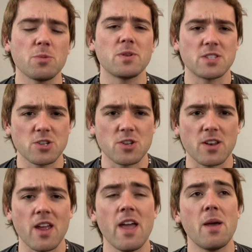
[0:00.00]
a
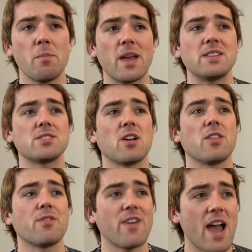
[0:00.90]
position based on
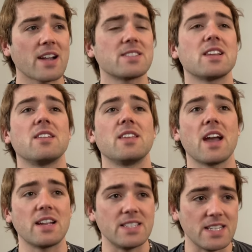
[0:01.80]
the facts and the
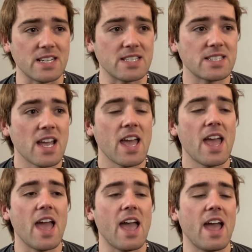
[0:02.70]
ideas
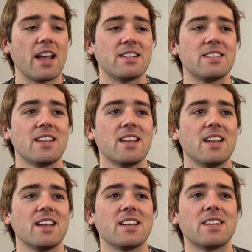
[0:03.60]
and
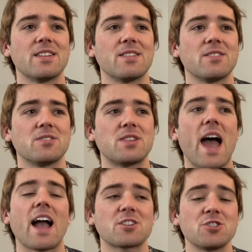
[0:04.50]

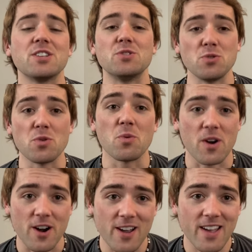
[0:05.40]
to actually do the
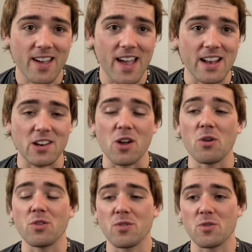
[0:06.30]
work and
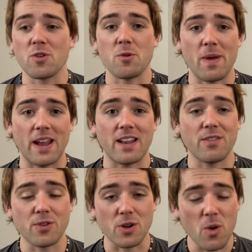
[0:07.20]
go through the debate.
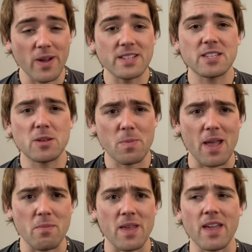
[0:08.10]
If you're going to
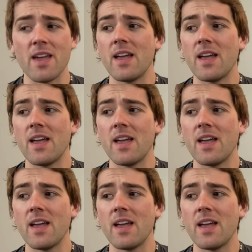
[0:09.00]
debate me,